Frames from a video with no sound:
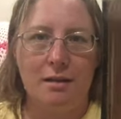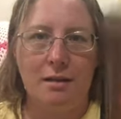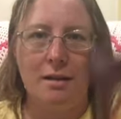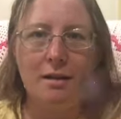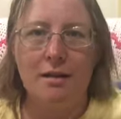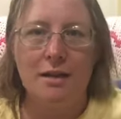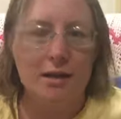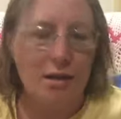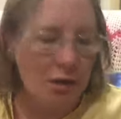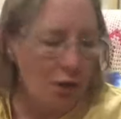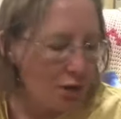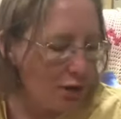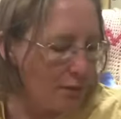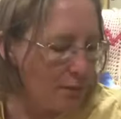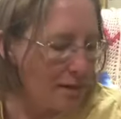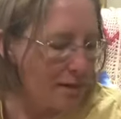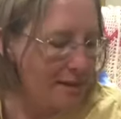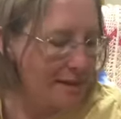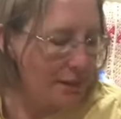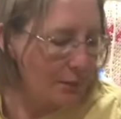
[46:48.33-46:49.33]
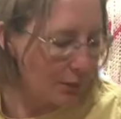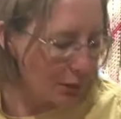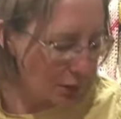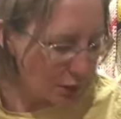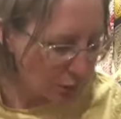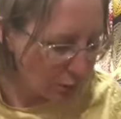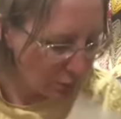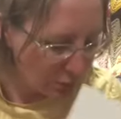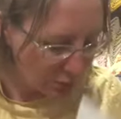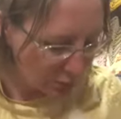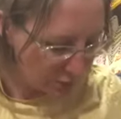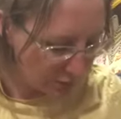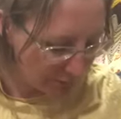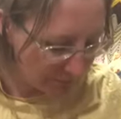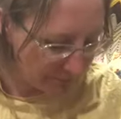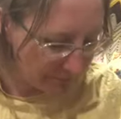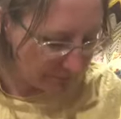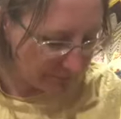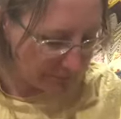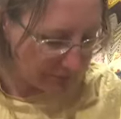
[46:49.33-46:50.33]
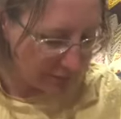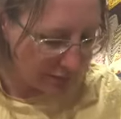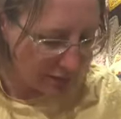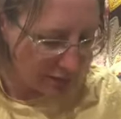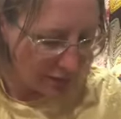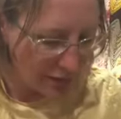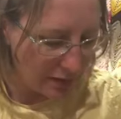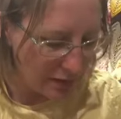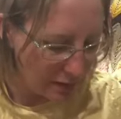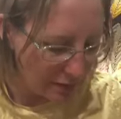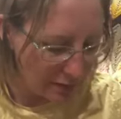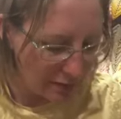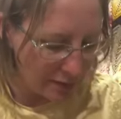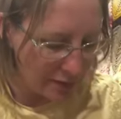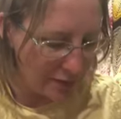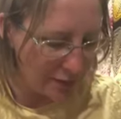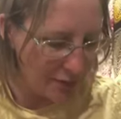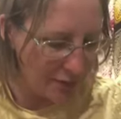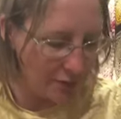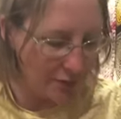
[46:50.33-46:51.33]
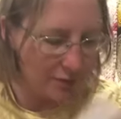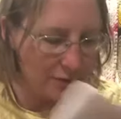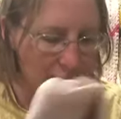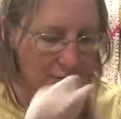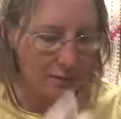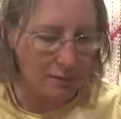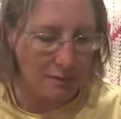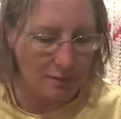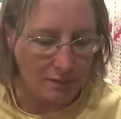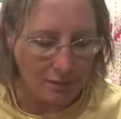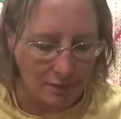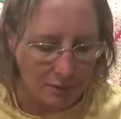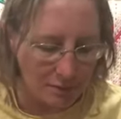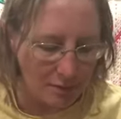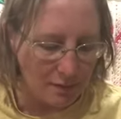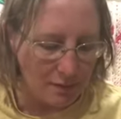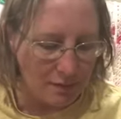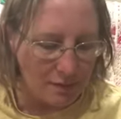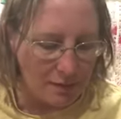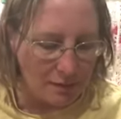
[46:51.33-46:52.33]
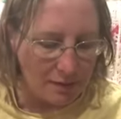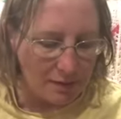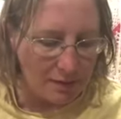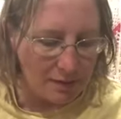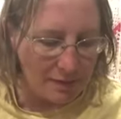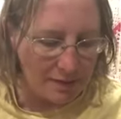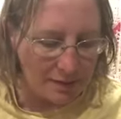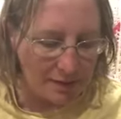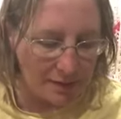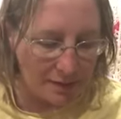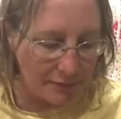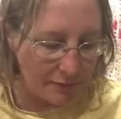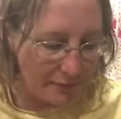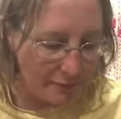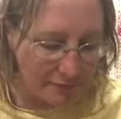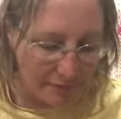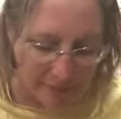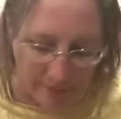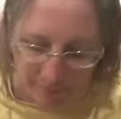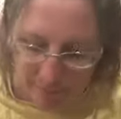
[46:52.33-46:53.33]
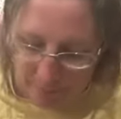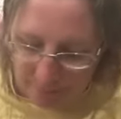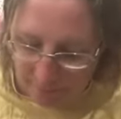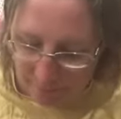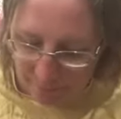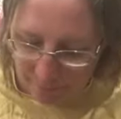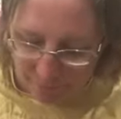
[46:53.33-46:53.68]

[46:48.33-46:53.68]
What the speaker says: There's a lot of ones that were called, and I don't necessarily remember.